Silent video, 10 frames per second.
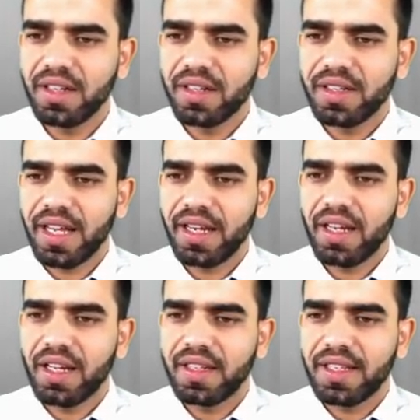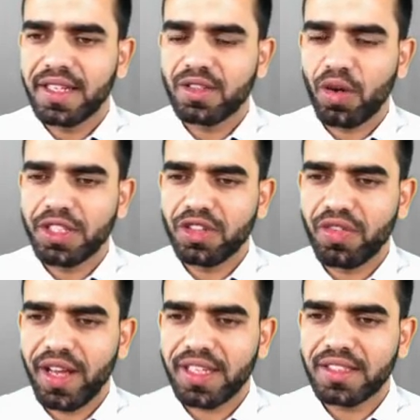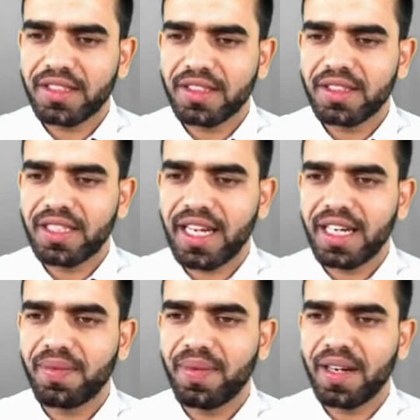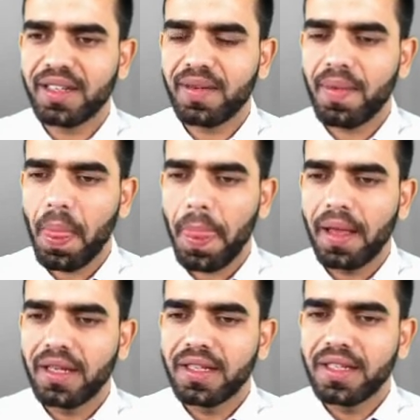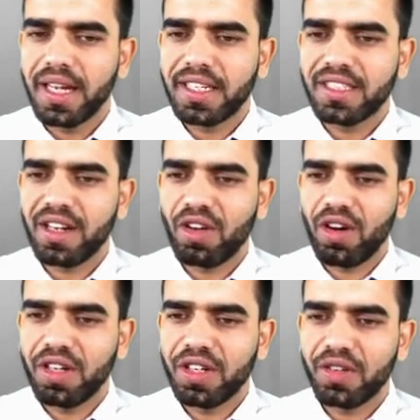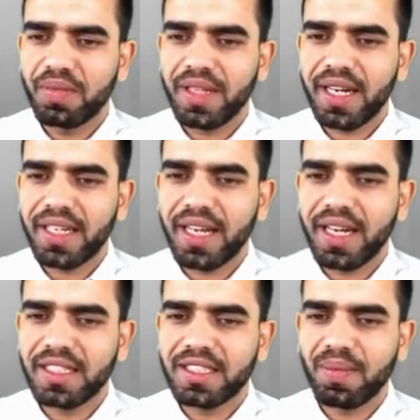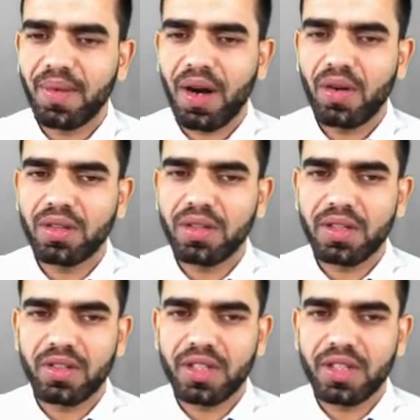Then there is oesophagus, second part. It is a long tube that connects the mouth to the